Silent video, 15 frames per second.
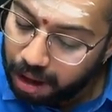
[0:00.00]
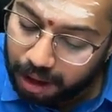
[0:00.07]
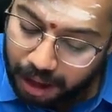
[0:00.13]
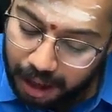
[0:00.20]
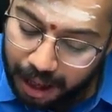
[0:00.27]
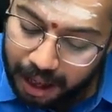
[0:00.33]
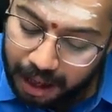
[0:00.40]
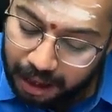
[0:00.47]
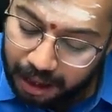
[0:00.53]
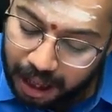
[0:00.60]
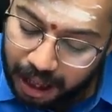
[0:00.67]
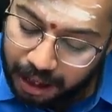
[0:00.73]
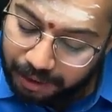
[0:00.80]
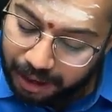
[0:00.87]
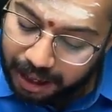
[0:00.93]
Greater
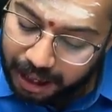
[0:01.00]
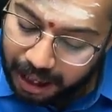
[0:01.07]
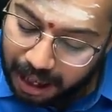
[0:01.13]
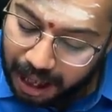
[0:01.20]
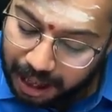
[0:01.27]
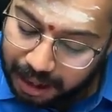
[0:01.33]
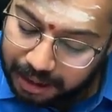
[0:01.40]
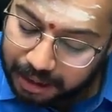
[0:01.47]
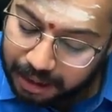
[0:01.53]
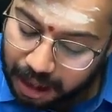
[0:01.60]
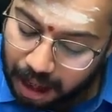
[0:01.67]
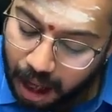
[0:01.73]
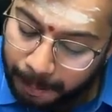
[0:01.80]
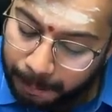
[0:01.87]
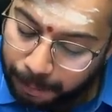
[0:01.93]
than 20 lakhs,
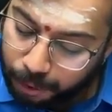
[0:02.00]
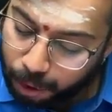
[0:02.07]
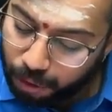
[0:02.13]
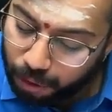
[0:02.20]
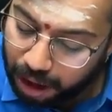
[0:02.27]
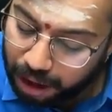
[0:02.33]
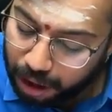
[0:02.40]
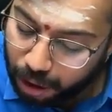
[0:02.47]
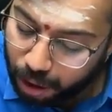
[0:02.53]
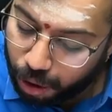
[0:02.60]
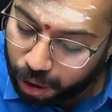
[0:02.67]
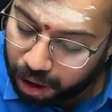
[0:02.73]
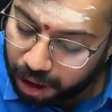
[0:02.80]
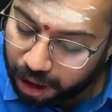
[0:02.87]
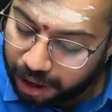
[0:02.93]
up to 1
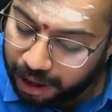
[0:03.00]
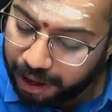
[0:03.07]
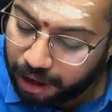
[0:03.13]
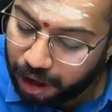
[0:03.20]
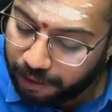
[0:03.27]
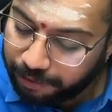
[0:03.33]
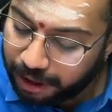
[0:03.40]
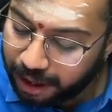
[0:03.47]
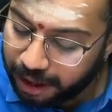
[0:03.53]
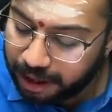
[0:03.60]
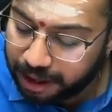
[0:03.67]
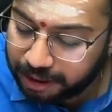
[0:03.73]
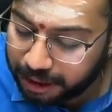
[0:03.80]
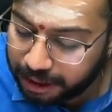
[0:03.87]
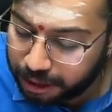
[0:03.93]
crore, rate of
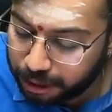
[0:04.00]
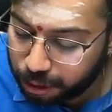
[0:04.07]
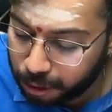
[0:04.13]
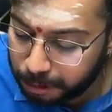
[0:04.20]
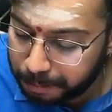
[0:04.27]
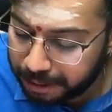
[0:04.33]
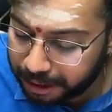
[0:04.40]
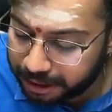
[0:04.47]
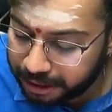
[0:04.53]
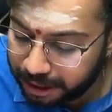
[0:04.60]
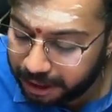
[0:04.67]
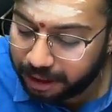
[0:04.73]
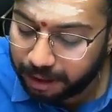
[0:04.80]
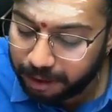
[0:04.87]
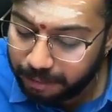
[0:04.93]
TDS is 2%.